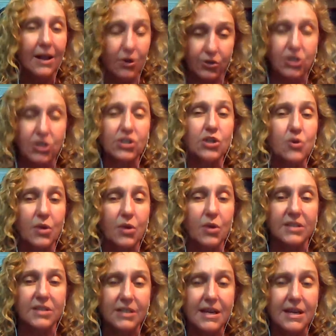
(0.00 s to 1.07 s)
just so you
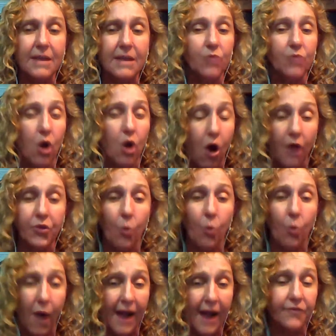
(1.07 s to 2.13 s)
can see all the
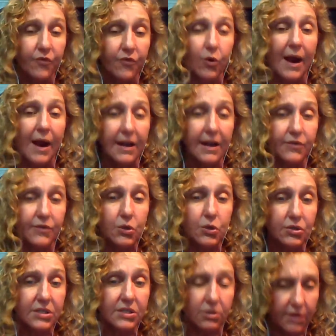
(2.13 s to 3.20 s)
wide variety of
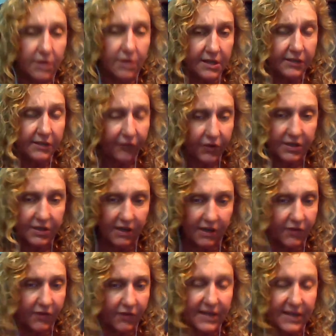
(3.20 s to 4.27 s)
uses there is for this
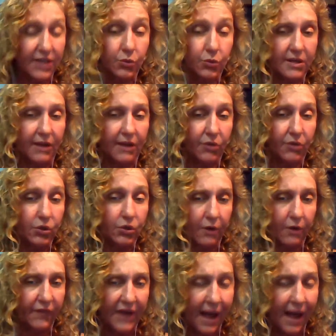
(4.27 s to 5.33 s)
stuff, because that's really nothing short
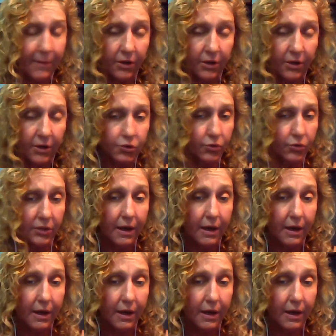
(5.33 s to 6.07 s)
of phenomenal, truly.